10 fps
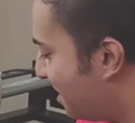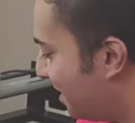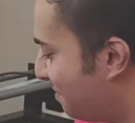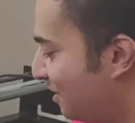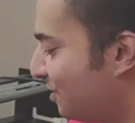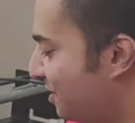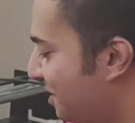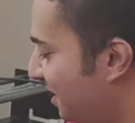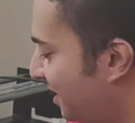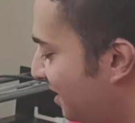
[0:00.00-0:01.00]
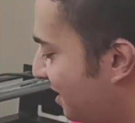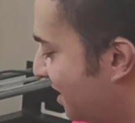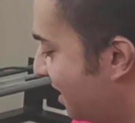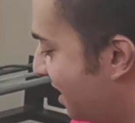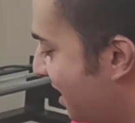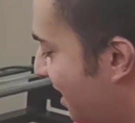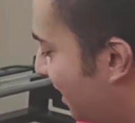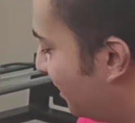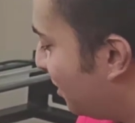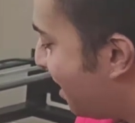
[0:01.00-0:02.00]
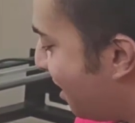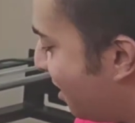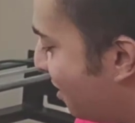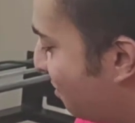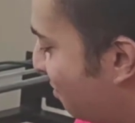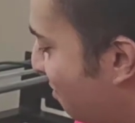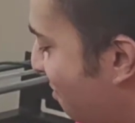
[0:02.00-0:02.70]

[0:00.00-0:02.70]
knitting machine is now